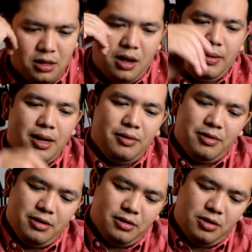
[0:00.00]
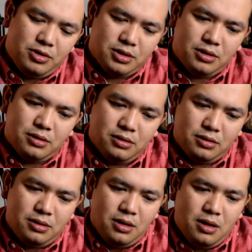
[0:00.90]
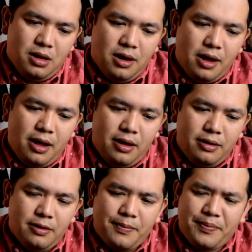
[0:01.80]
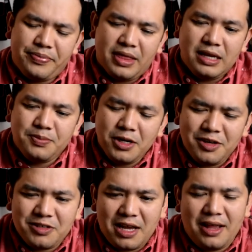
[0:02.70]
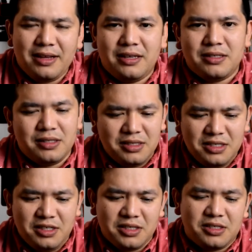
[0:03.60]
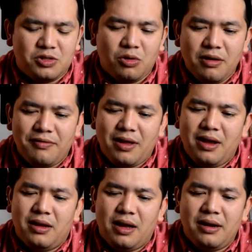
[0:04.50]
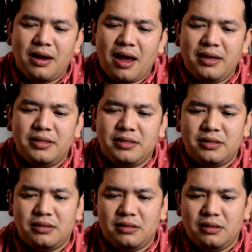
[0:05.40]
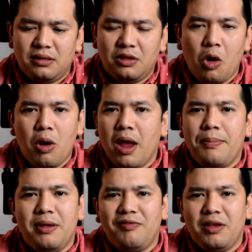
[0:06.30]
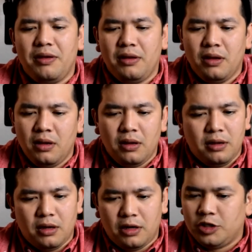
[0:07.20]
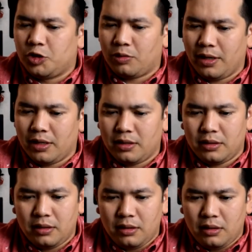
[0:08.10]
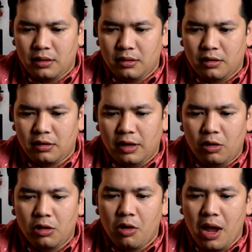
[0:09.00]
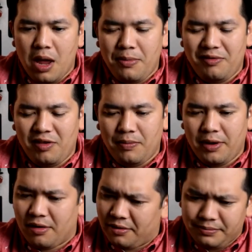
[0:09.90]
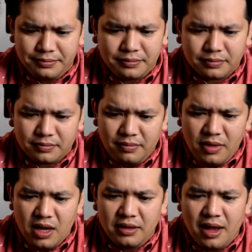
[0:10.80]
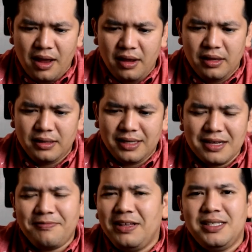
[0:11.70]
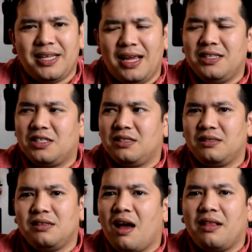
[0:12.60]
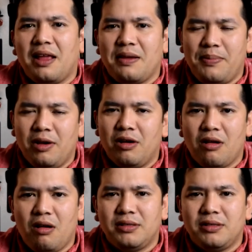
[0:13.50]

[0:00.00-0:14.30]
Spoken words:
I'm getting rid of the Goza. And as much as I like this is just sort of like a nice low ABV drink, a low ABV beer that definitely tastes not like beer at all.